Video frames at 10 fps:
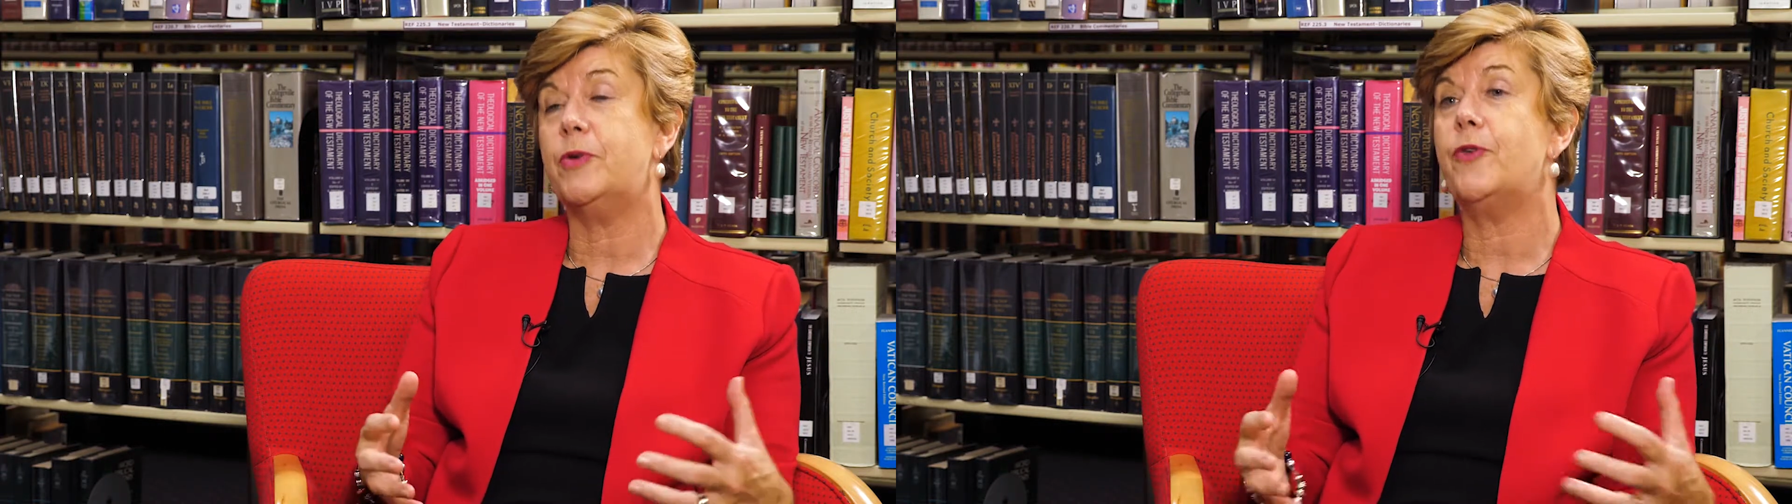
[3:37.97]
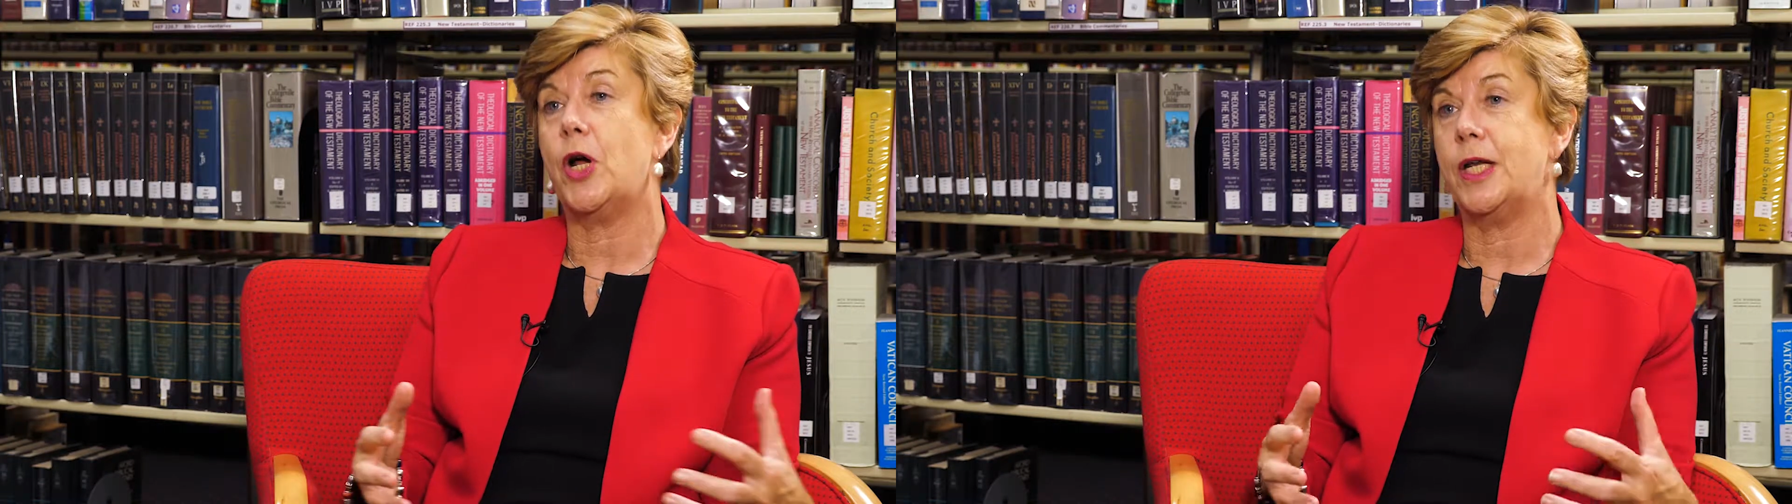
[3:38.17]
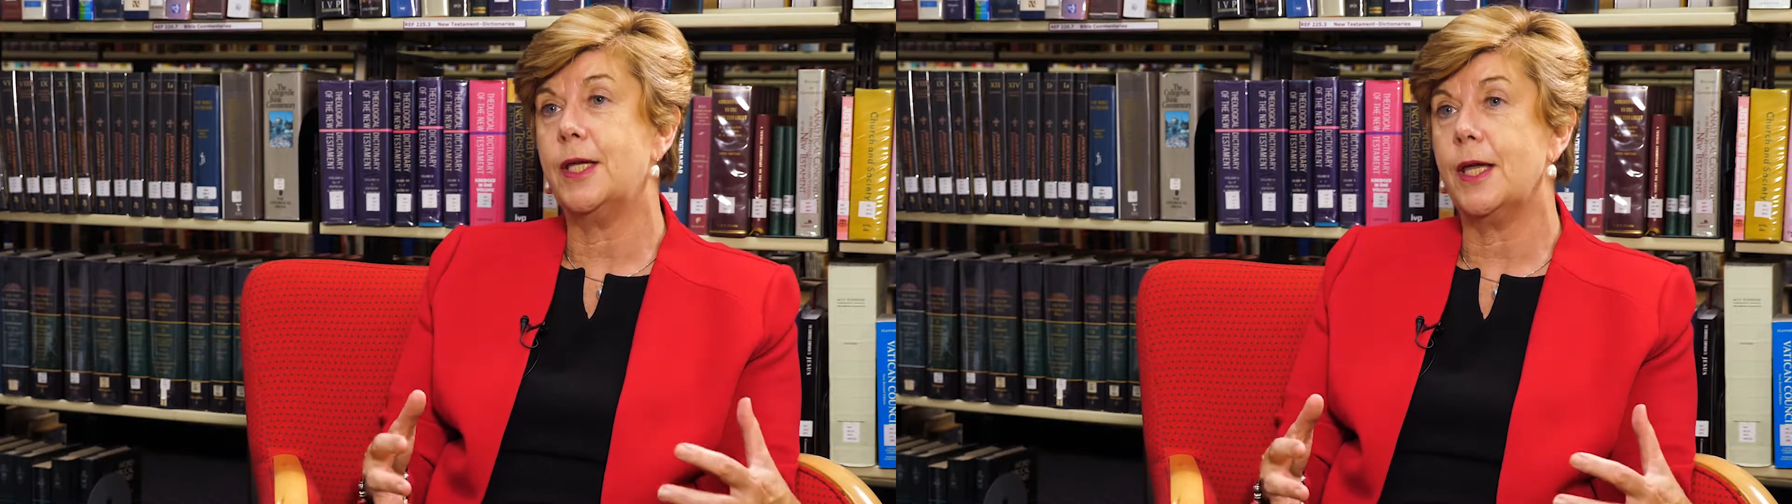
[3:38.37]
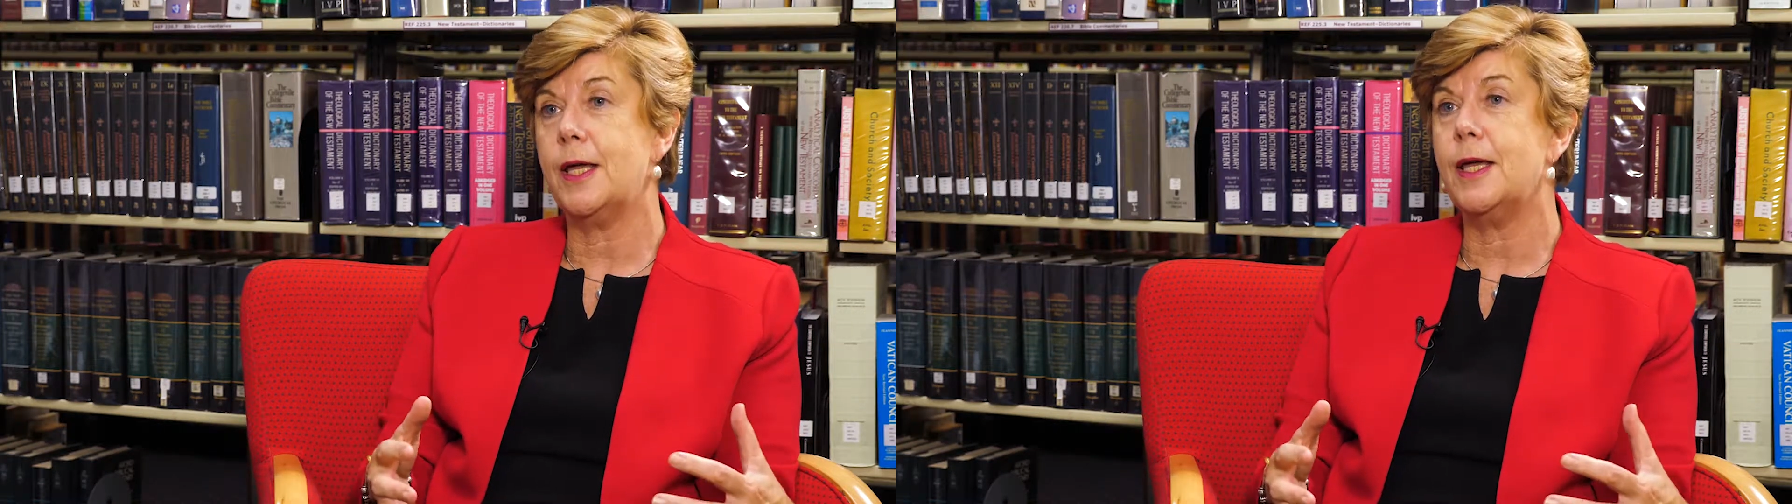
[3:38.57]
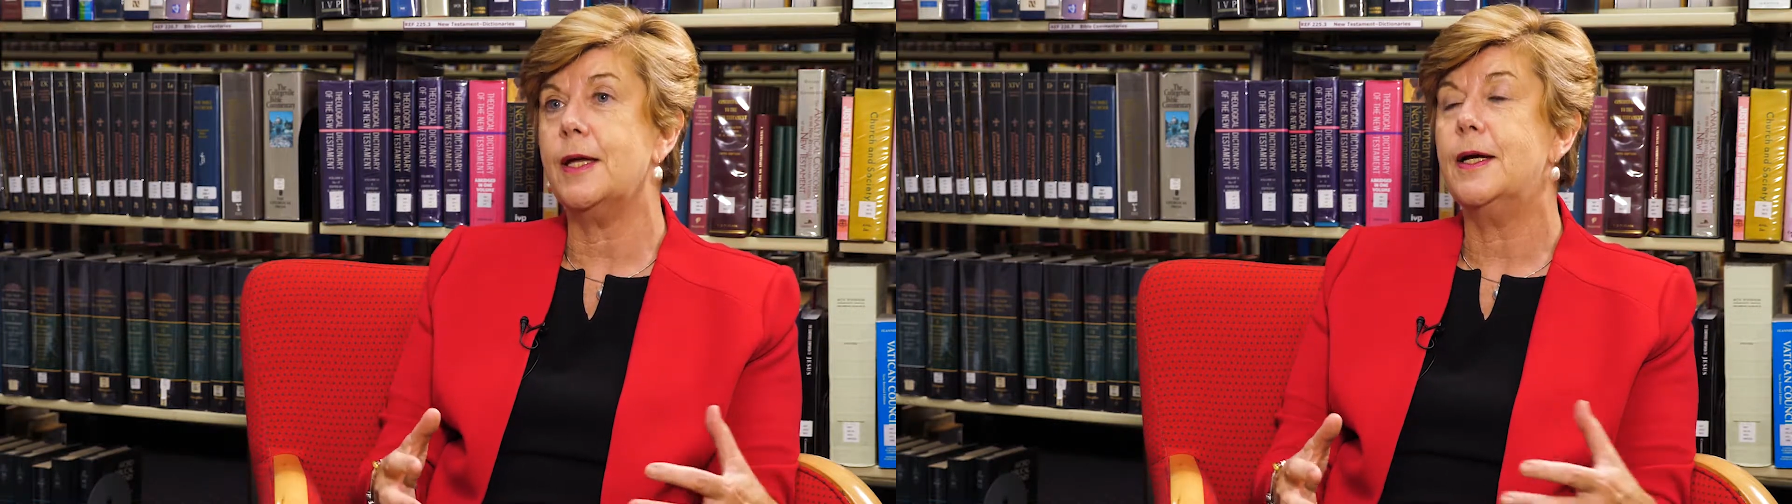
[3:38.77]
providing
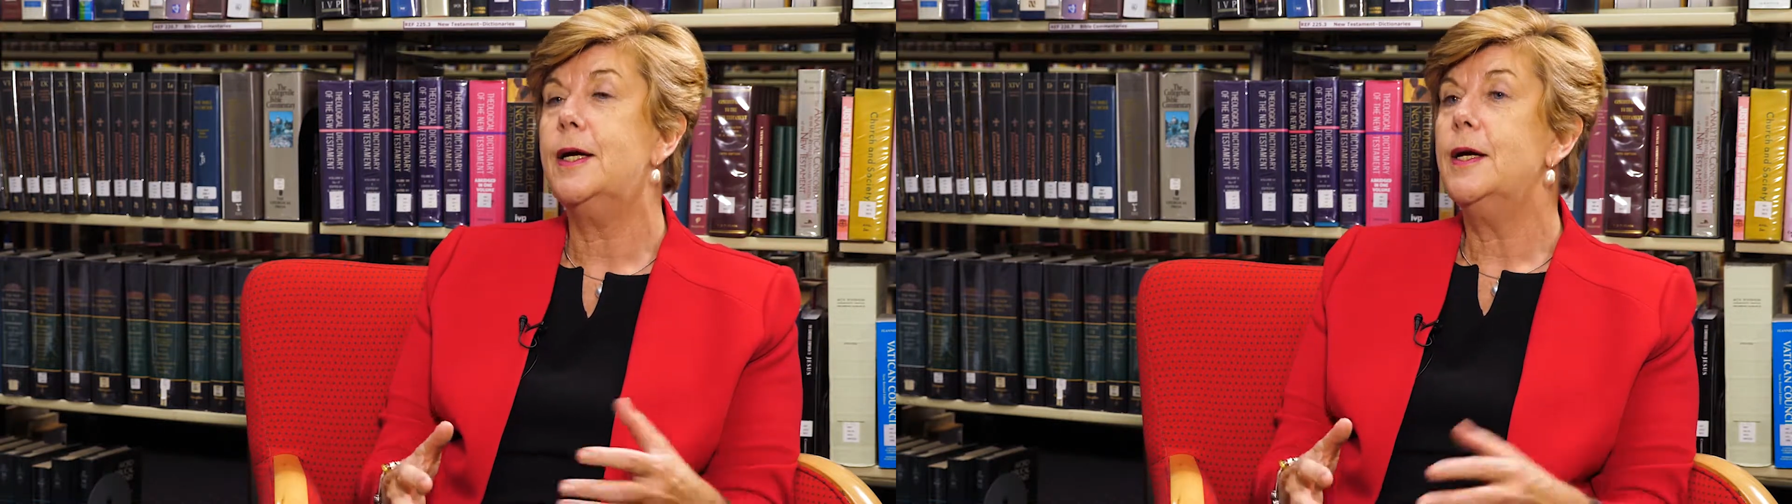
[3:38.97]
care,